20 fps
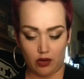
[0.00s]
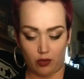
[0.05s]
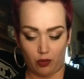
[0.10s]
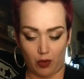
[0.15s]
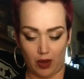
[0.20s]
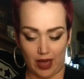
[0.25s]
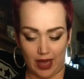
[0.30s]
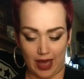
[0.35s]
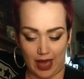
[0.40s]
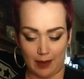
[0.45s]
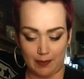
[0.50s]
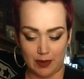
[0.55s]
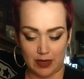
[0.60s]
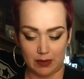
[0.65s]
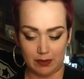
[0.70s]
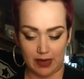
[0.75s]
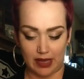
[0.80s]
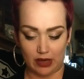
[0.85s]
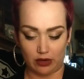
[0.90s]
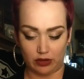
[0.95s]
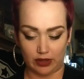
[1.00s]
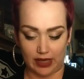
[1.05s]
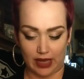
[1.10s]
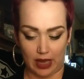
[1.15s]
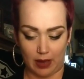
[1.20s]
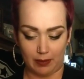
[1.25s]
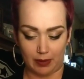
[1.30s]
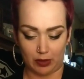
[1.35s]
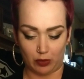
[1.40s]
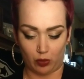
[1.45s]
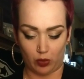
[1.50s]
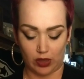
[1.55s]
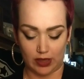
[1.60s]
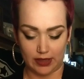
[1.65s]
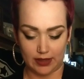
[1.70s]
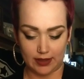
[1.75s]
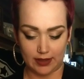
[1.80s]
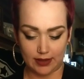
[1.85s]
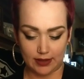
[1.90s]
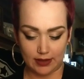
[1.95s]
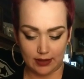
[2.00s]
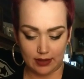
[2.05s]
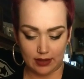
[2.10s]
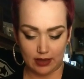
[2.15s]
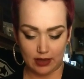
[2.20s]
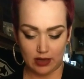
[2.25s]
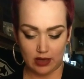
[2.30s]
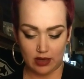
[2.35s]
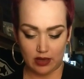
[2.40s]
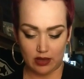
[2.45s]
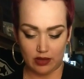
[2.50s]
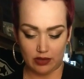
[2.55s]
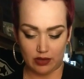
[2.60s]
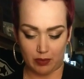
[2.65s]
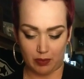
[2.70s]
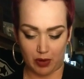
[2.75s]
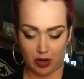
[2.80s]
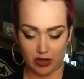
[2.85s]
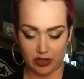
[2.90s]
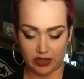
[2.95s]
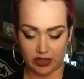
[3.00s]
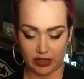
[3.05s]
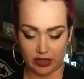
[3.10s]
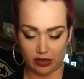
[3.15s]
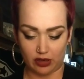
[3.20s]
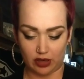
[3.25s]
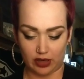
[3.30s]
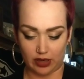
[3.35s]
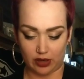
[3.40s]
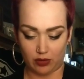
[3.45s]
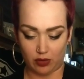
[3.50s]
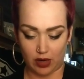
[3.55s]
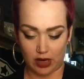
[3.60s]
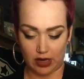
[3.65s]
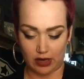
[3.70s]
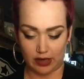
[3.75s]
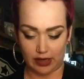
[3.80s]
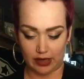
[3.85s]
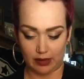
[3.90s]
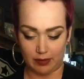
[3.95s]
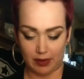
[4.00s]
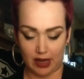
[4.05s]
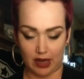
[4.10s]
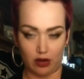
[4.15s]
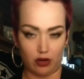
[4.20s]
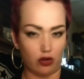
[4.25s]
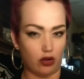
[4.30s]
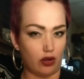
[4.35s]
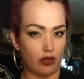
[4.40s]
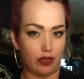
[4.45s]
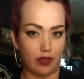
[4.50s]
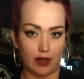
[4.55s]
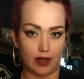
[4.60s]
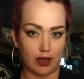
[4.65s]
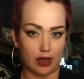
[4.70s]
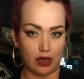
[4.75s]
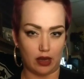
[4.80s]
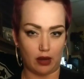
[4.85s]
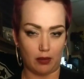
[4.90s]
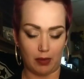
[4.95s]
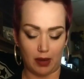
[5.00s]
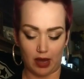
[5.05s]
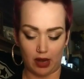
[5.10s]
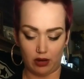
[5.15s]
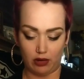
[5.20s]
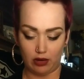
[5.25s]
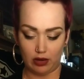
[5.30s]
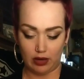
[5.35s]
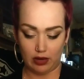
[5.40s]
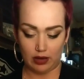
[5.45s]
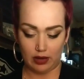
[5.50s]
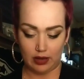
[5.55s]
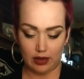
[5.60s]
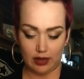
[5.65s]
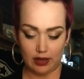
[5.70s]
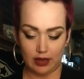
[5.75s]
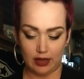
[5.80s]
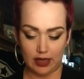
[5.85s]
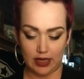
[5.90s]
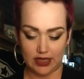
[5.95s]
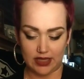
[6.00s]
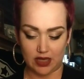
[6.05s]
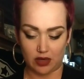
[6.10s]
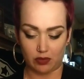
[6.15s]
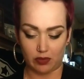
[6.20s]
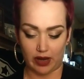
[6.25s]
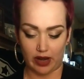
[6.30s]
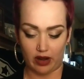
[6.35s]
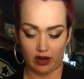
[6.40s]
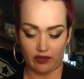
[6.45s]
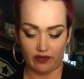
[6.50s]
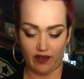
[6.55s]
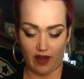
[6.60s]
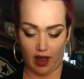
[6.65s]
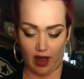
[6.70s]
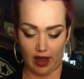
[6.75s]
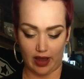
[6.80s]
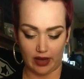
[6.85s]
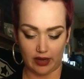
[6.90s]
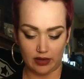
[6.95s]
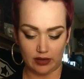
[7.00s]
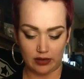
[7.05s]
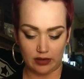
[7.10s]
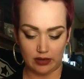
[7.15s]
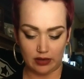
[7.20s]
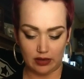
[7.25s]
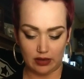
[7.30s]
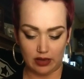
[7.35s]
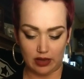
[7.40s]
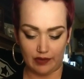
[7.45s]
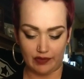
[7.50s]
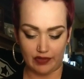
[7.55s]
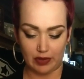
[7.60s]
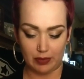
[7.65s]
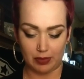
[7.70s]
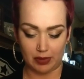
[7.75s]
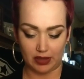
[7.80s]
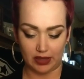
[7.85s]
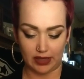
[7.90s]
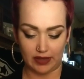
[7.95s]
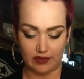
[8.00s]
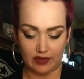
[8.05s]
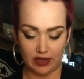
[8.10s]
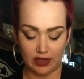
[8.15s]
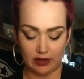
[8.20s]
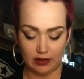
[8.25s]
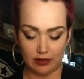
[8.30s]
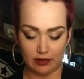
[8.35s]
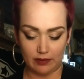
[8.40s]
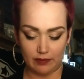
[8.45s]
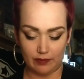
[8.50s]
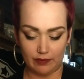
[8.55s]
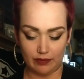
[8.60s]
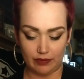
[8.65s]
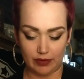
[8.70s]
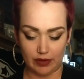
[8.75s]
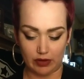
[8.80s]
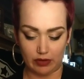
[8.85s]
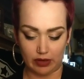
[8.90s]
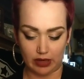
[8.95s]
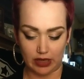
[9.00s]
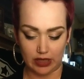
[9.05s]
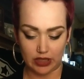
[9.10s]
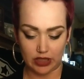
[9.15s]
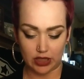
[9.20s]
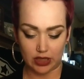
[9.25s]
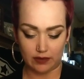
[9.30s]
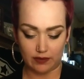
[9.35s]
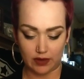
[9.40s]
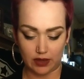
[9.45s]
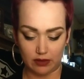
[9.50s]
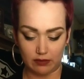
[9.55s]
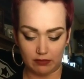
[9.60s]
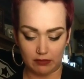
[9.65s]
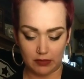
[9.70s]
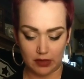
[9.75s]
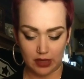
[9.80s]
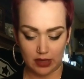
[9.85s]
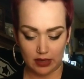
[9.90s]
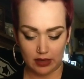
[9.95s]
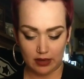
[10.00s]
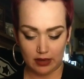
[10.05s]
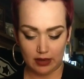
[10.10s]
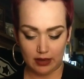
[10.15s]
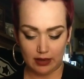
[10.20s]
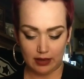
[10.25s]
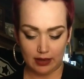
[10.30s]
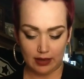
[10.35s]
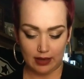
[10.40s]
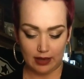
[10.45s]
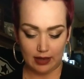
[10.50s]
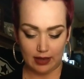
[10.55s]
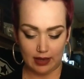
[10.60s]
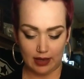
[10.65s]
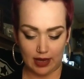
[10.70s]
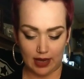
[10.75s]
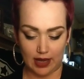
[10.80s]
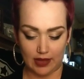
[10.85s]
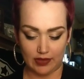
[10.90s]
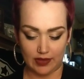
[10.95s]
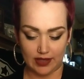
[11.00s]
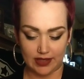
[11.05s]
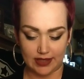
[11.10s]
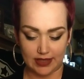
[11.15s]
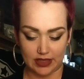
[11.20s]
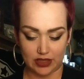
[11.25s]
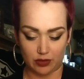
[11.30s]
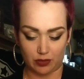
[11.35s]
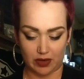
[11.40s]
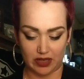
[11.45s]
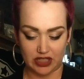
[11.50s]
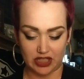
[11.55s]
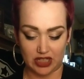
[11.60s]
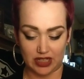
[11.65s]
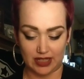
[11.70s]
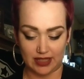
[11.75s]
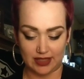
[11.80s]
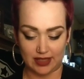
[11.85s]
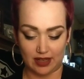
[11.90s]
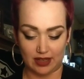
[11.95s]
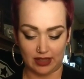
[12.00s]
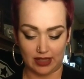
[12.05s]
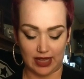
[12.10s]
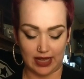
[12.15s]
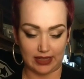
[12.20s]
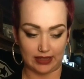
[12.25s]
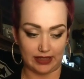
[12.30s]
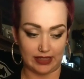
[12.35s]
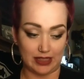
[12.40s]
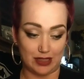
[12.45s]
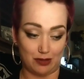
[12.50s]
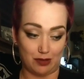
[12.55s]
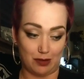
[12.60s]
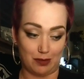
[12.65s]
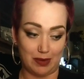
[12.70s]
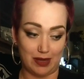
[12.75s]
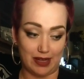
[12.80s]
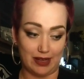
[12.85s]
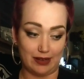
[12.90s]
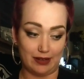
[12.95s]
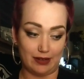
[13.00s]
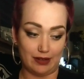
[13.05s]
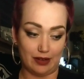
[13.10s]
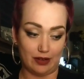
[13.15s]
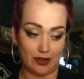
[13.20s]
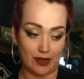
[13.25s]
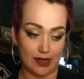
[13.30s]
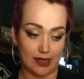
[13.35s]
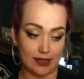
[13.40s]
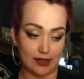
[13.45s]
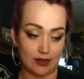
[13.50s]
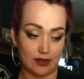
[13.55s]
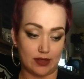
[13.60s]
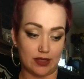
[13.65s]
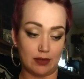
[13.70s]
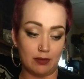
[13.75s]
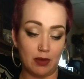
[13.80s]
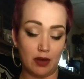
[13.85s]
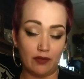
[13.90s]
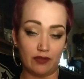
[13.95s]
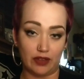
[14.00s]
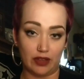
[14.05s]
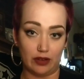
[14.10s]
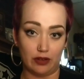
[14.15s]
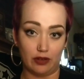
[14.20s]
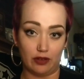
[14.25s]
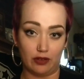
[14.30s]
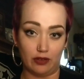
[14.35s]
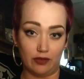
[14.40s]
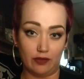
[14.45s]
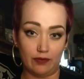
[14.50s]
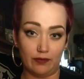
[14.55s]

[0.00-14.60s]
What happened may only happen once. The person you're inquiring about or thinking about is a rare find. If you believe it, you can achieve it. And this situation is unlikely to repeat. Okay, so some of you